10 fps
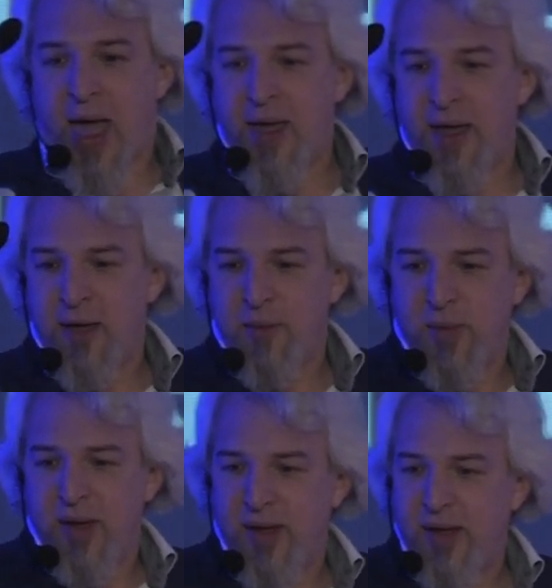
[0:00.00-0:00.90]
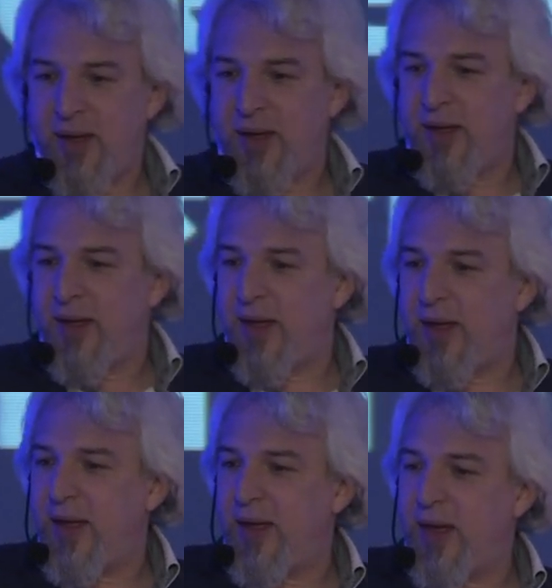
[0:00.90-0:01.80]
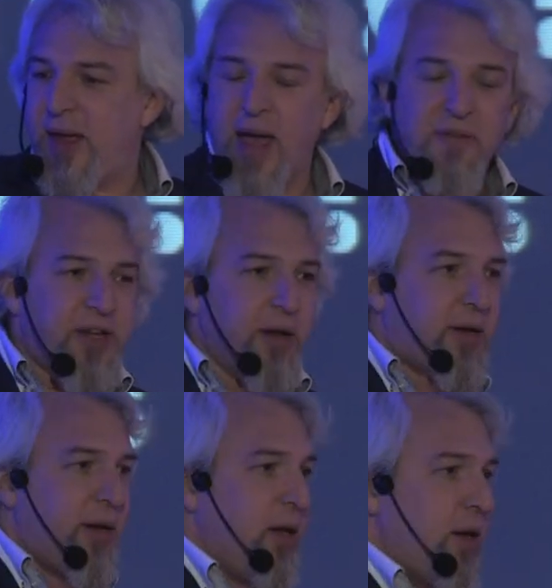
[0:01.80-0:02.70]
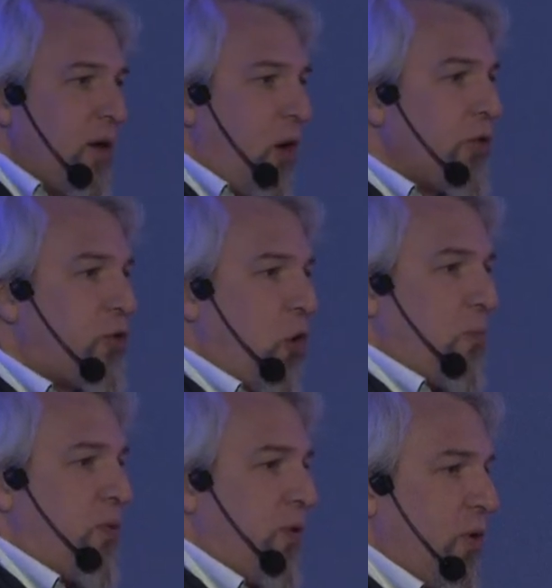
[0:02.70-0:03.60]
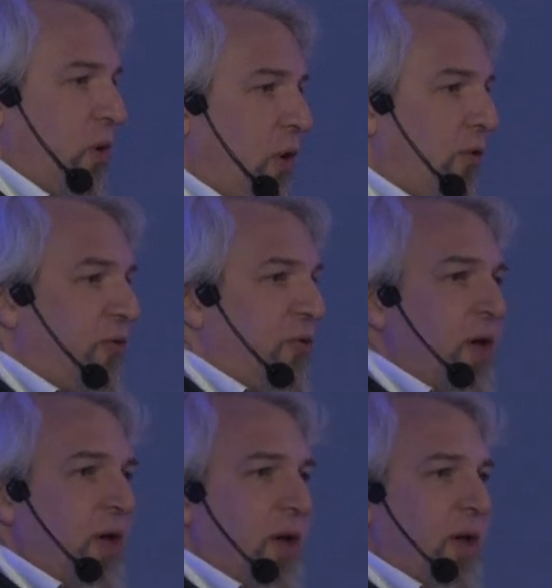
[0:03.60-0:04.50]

uh, uh, evidently on top of uh,